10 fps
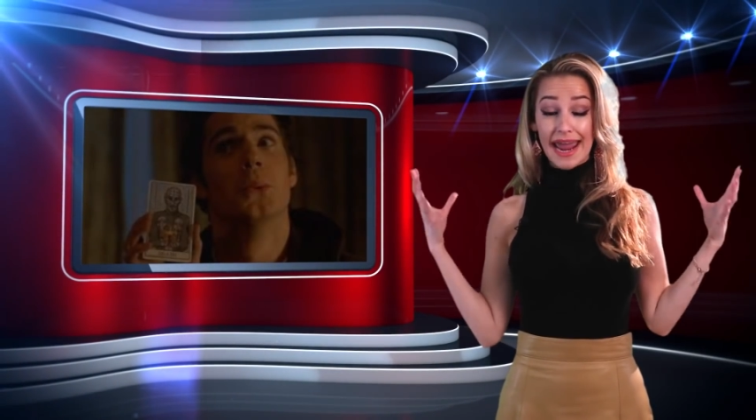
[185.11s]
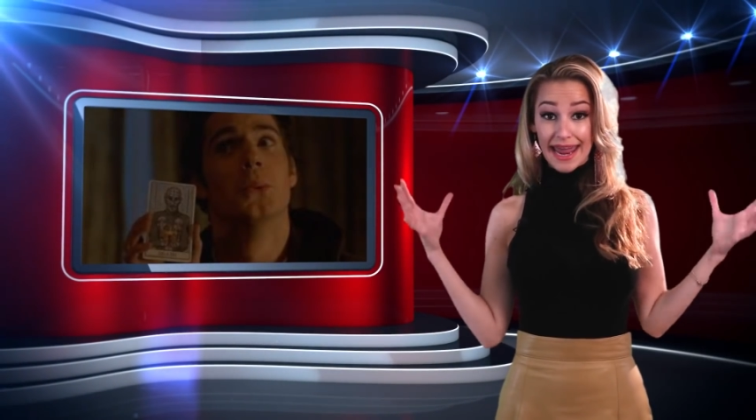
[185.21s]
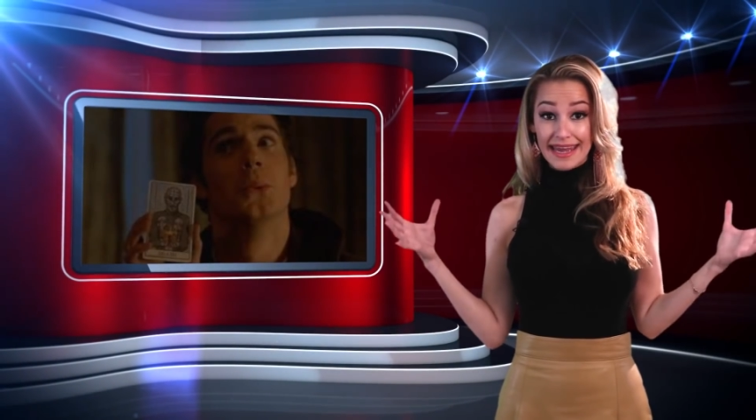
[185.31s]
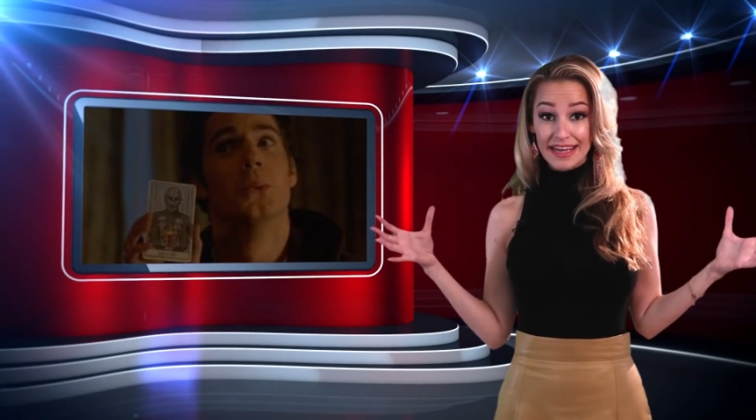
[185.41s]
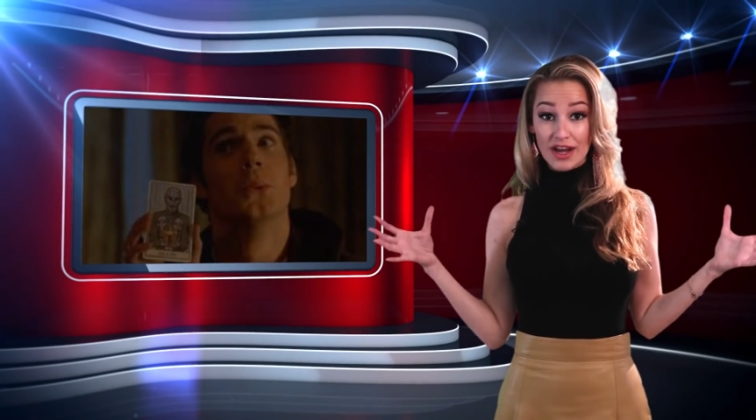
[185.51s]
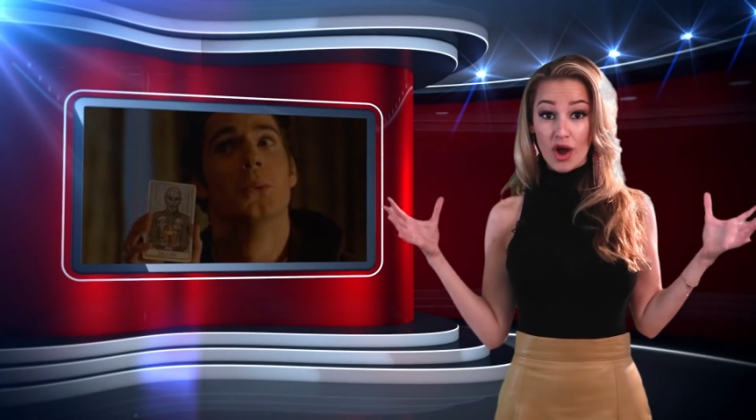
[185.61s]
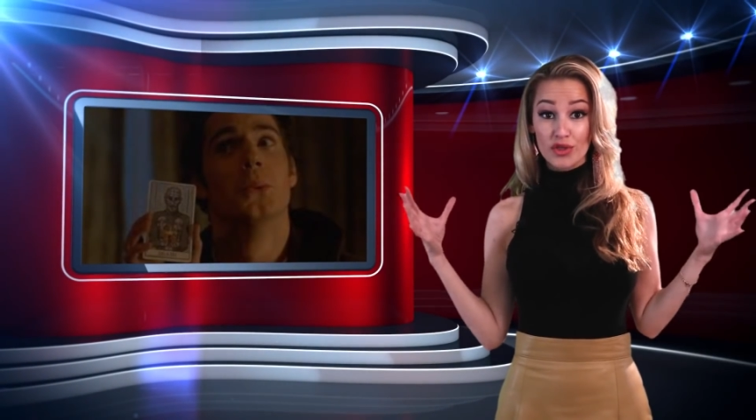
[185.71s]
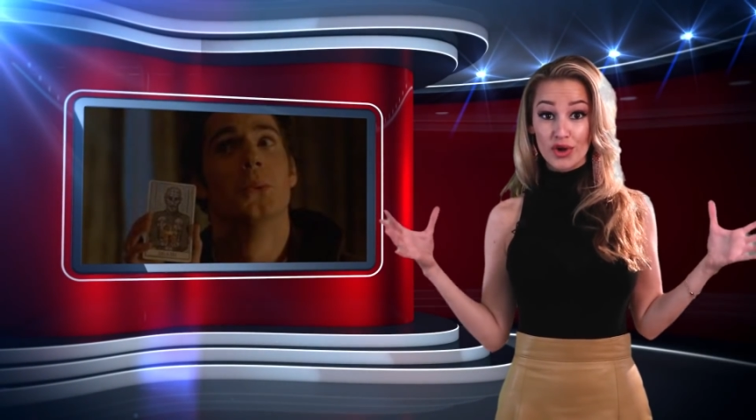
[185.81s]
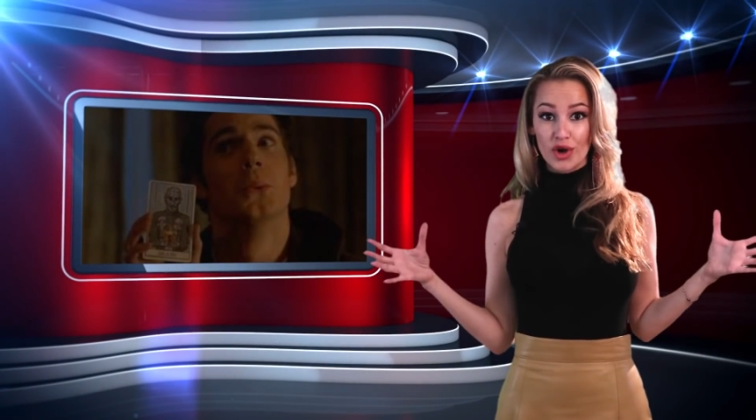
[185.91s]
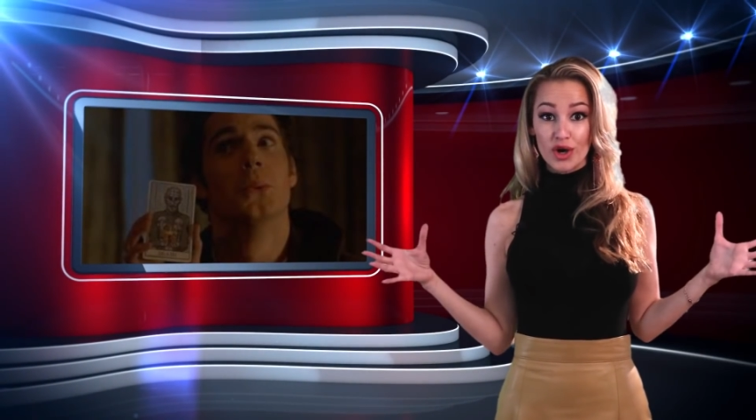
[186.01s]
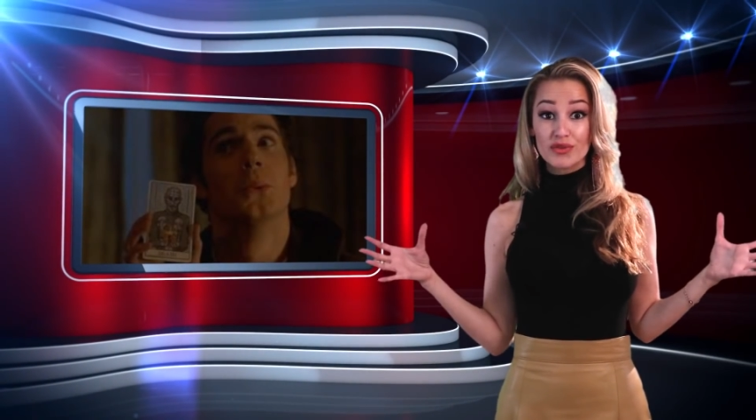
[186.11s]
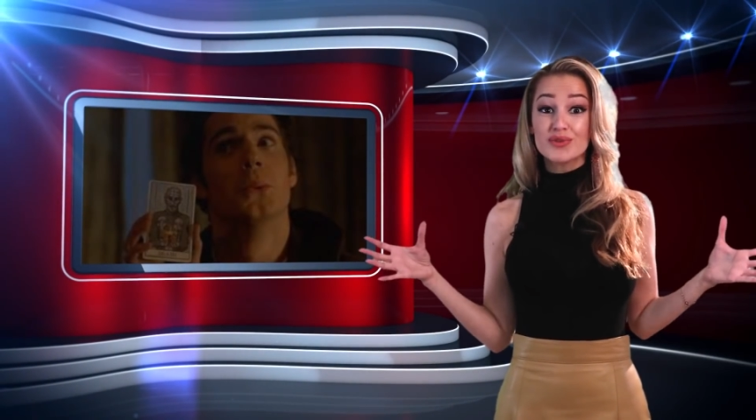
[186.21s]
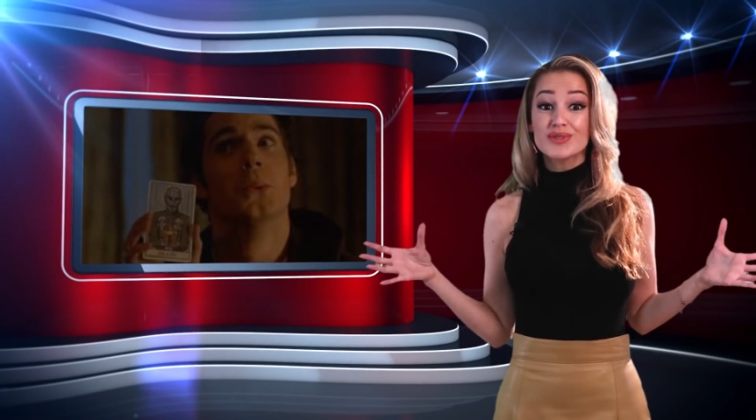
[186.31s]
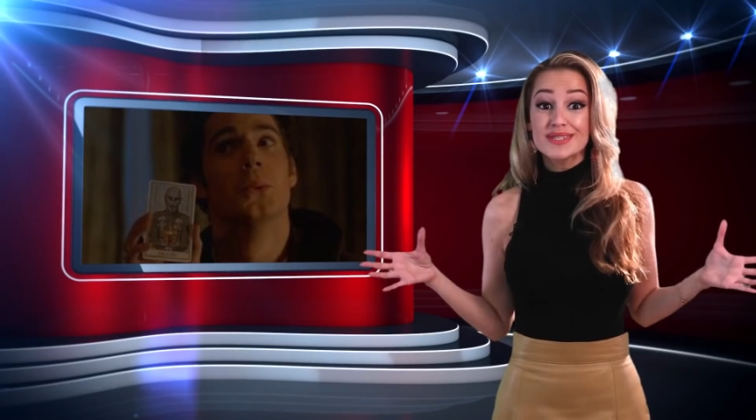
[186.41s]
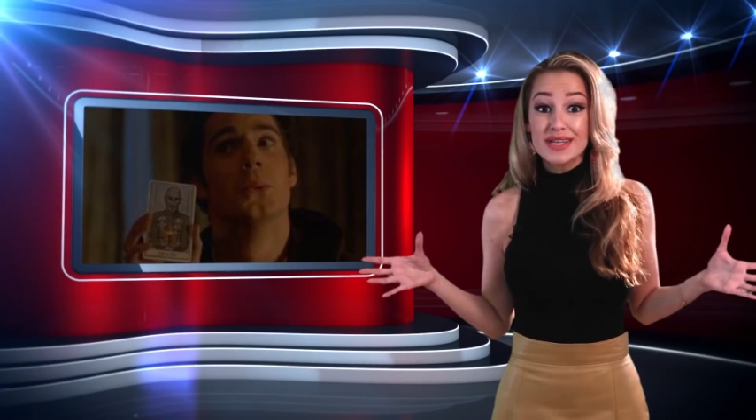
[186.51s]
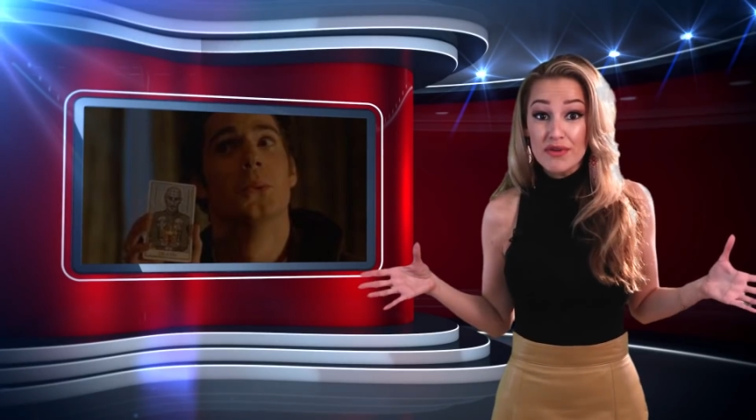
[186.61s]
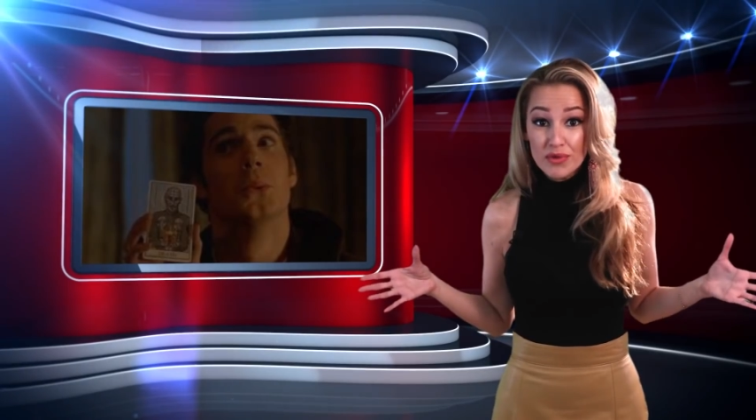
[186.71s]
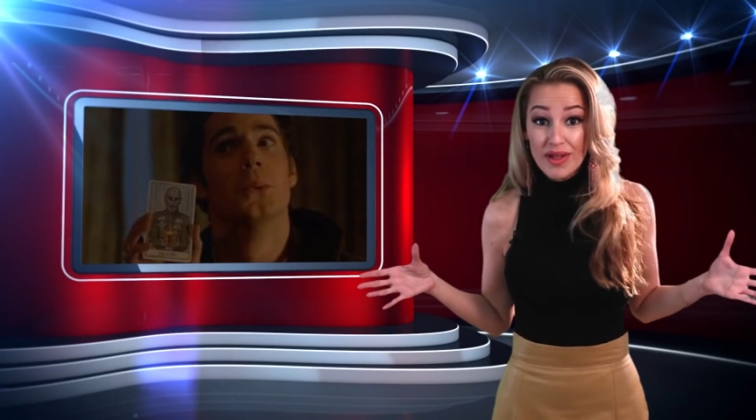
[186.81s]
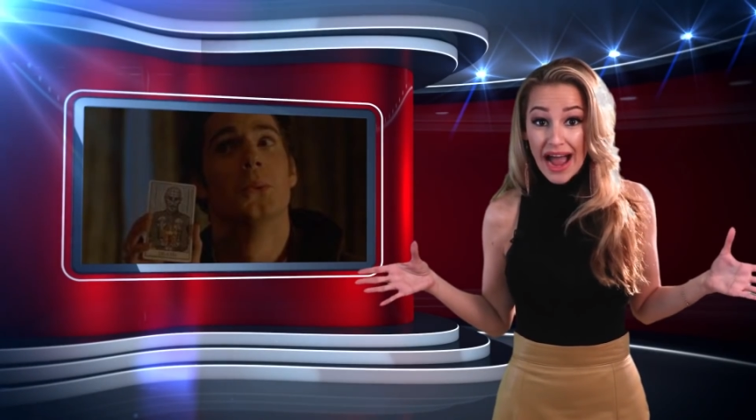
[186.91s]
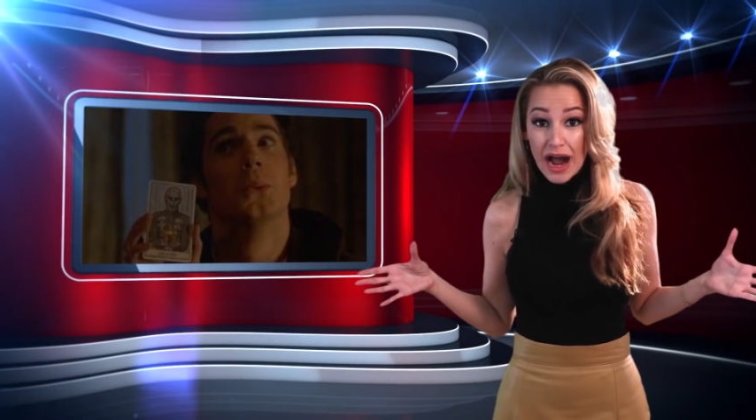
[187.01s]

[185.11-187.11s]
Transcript: hanging on the hook for several